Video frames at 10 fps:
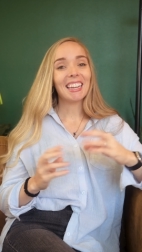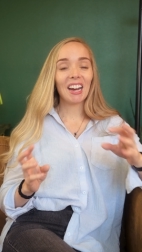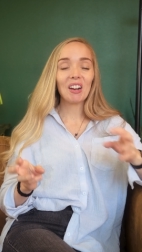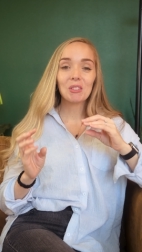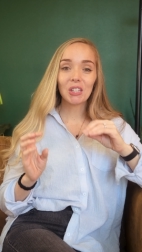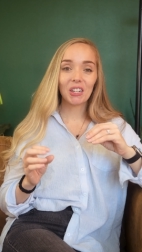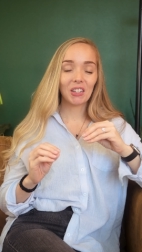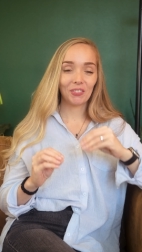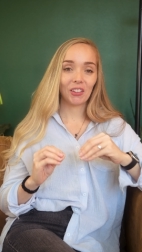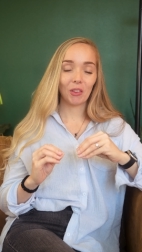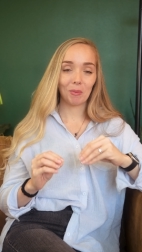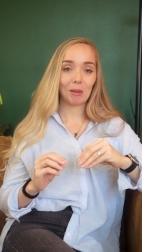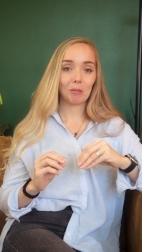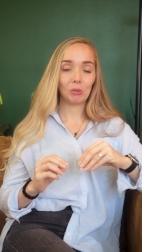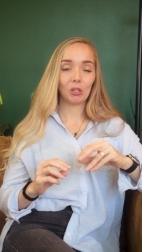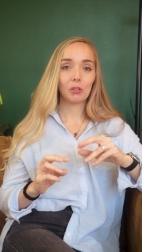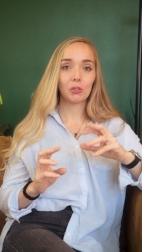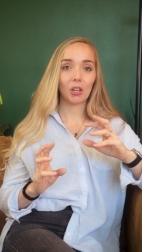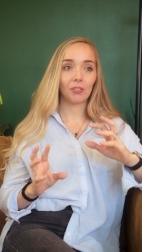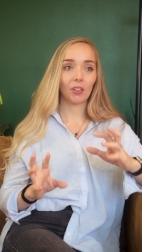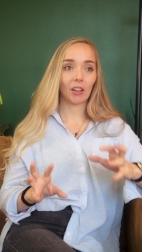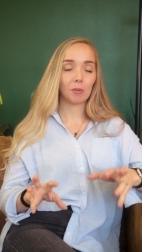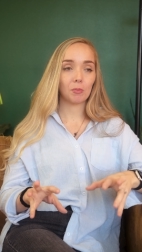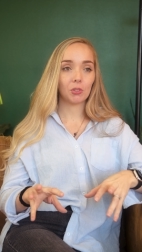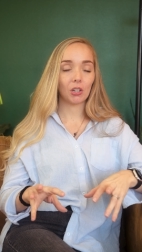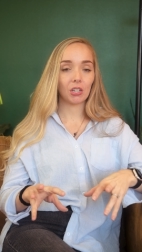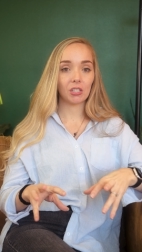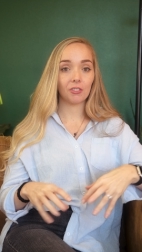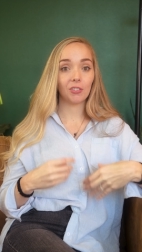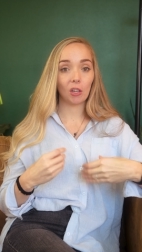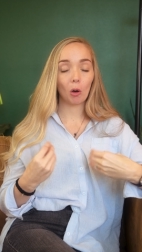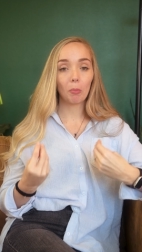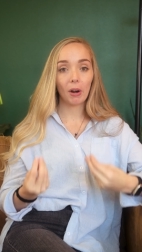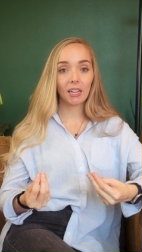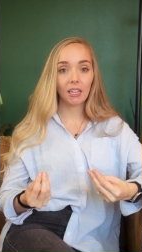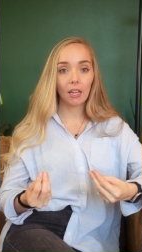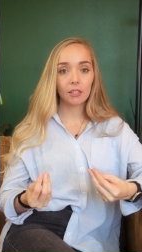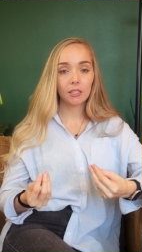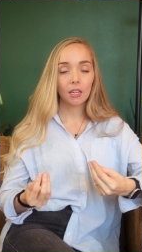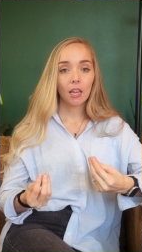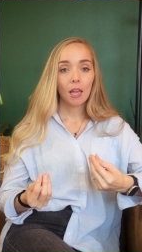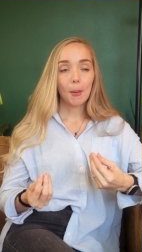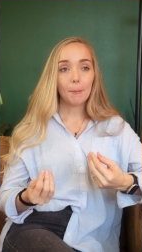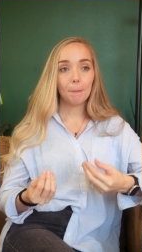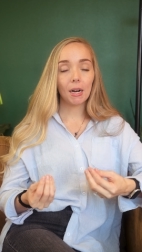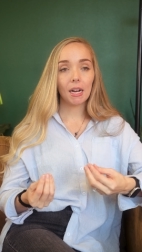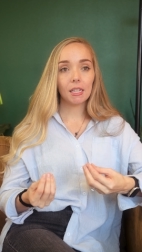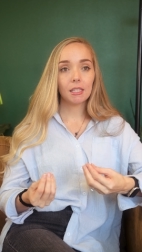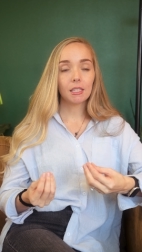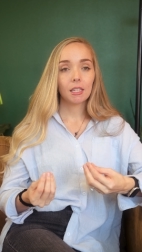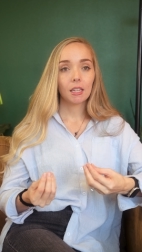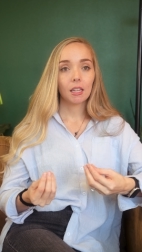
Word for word: now I'm starting to feel the baby move, so I feel like I'm starting to feel pregnant, but